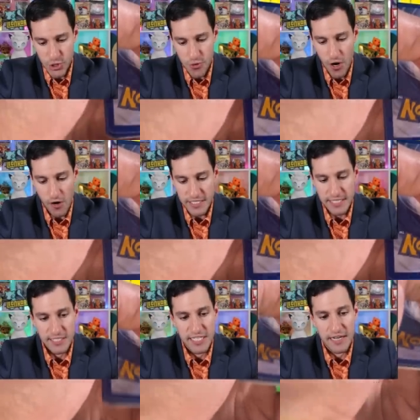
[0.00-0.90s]
two cards
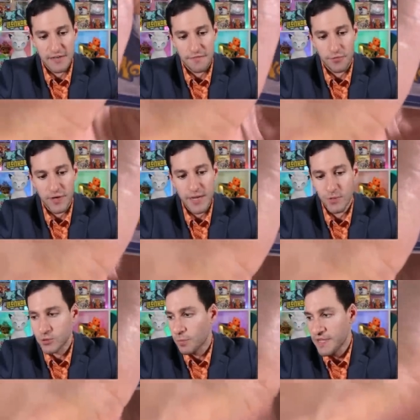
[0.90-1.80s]
instead of three,
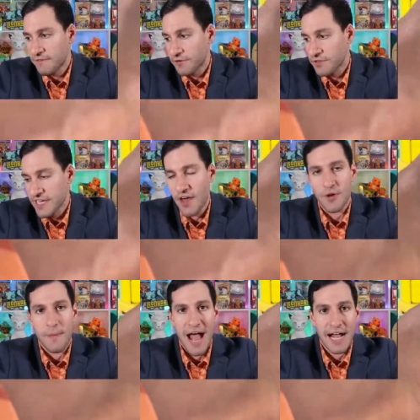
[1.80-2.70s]
which will be for the
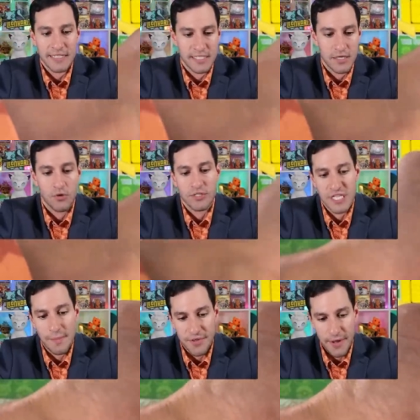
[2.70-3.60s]
other packs or
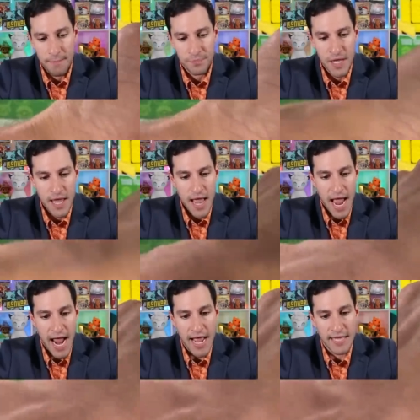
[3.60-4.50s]
some of them.
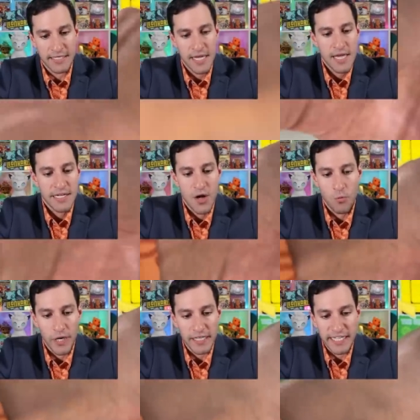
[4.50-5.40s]
And you
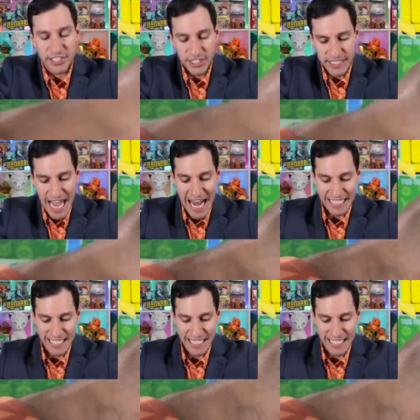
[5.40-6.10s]
really just got to